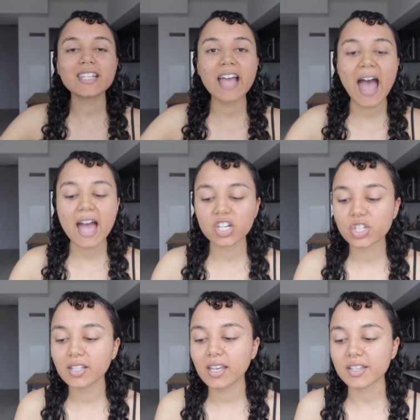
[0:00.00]
is
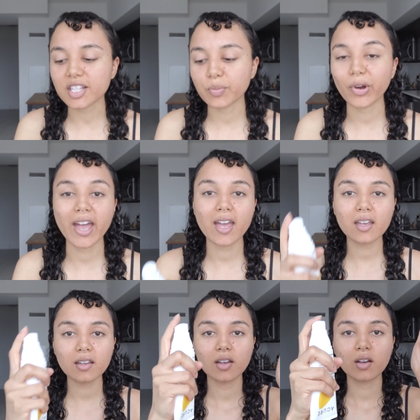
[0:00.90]
actually a
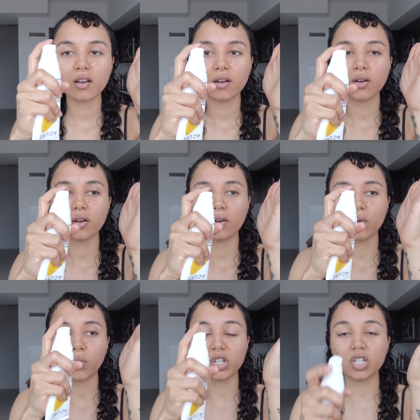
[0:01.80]
spray,
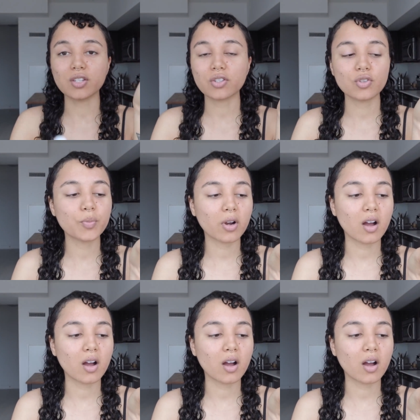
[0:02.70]
which is super